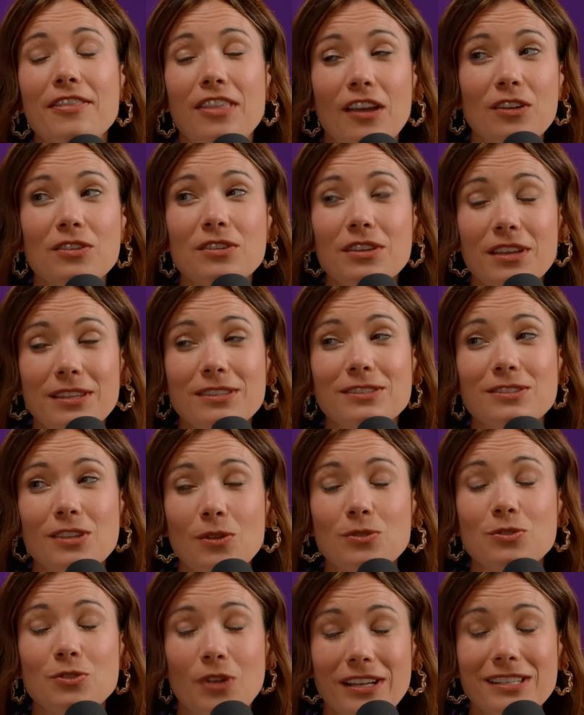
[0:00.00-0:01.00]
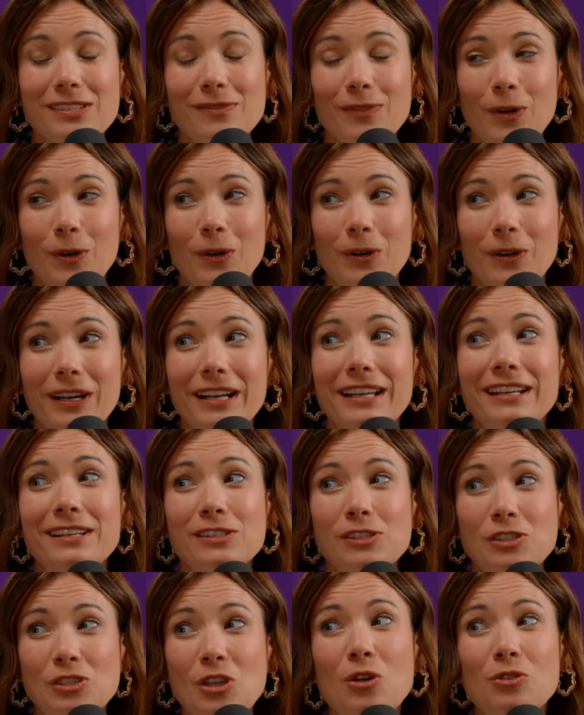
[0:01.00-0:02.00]
They're, it's so stressful. It
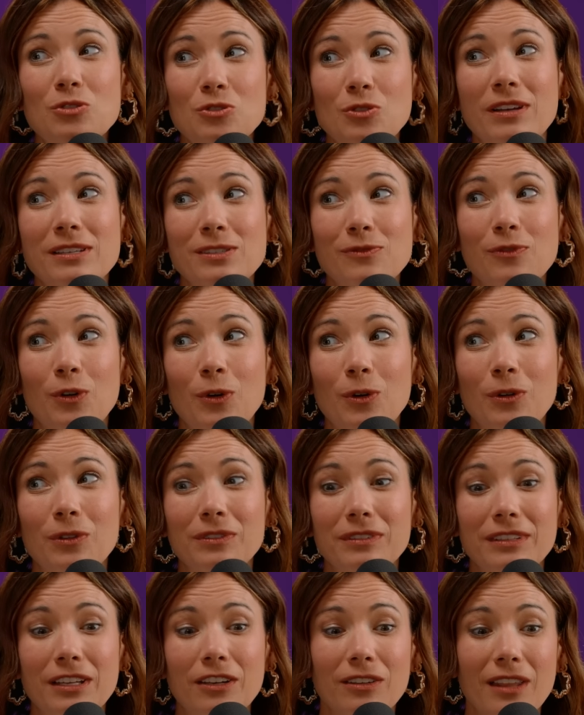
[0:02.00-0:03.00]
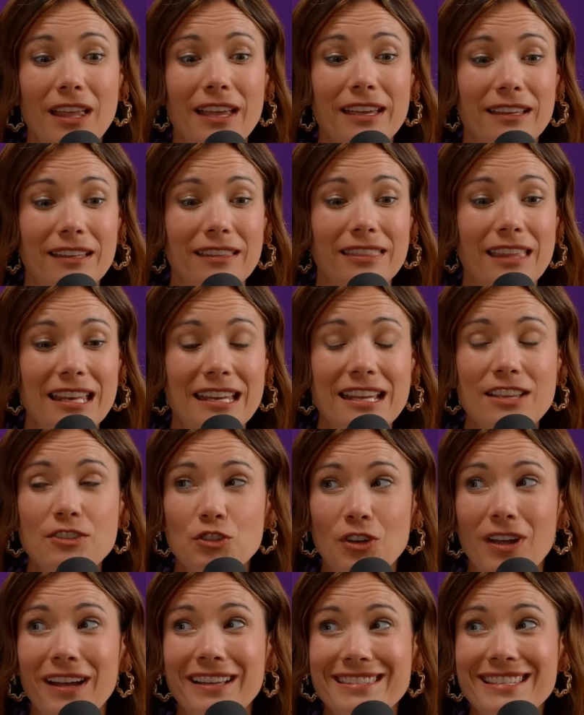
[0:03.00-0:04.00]
is so stressful. They're like, they need
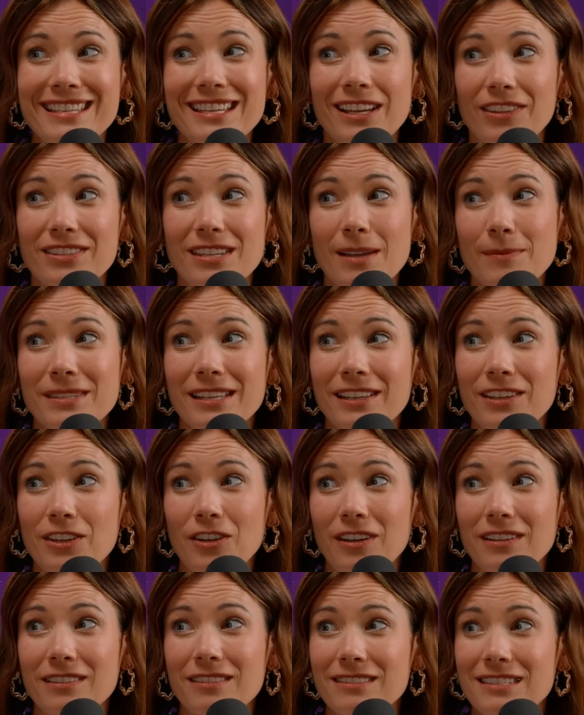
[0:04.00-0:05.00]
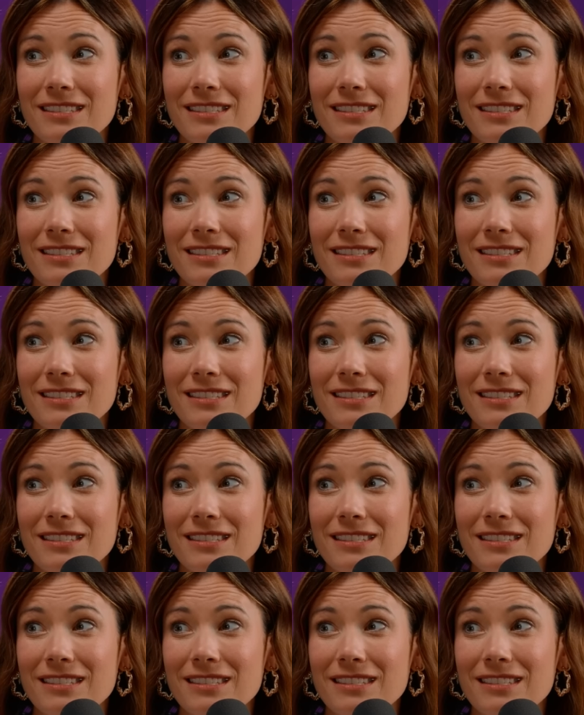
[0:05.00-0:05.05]
your ID all the time. It's like you're at